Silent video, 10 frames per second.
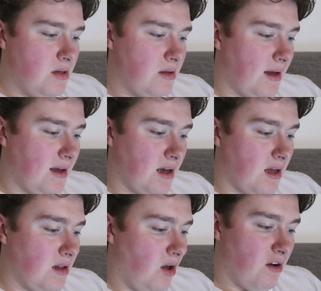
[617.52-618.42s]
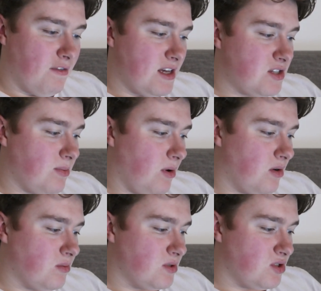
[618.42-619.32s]
like a lot of this
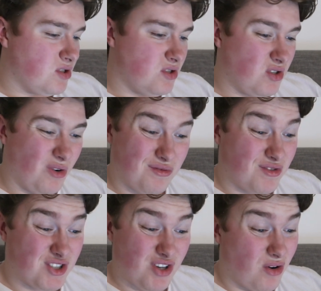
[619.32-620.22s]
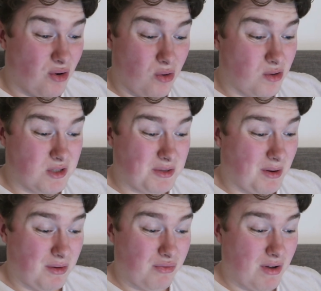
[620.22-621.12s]
one was sort of risotto. There was
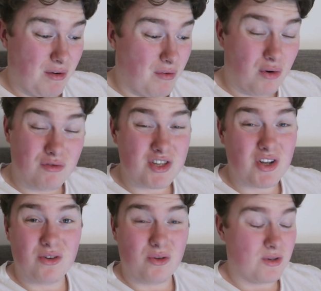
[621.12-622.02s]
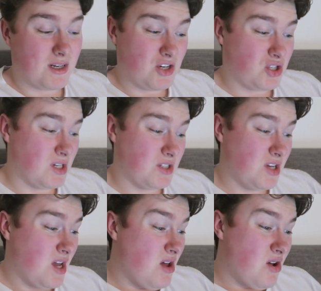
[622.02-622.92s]
about three or four risotto
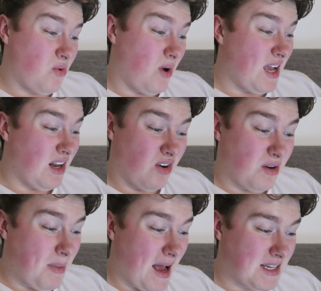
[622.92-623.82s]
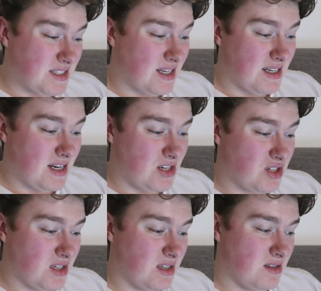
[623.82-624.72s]
dishes, quite a lot of pasta
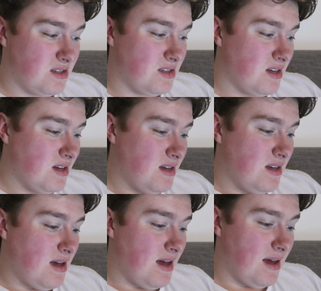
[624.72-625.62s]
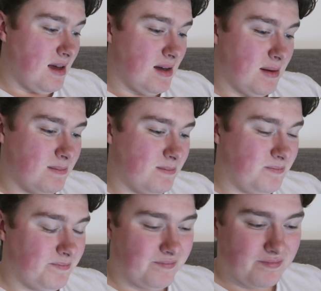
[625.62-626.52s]
dishes,
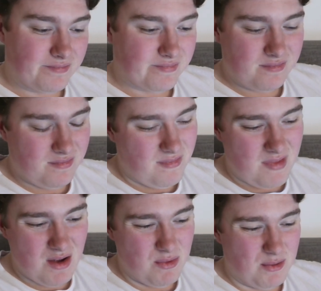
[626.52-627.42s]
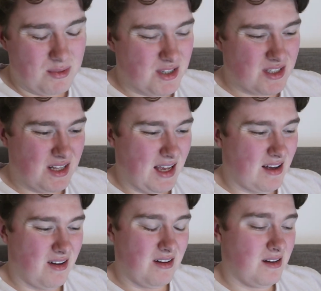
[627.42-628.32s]
and we were just like,
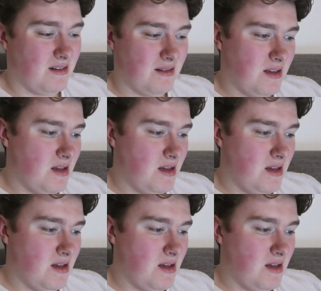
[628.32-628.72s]
oh,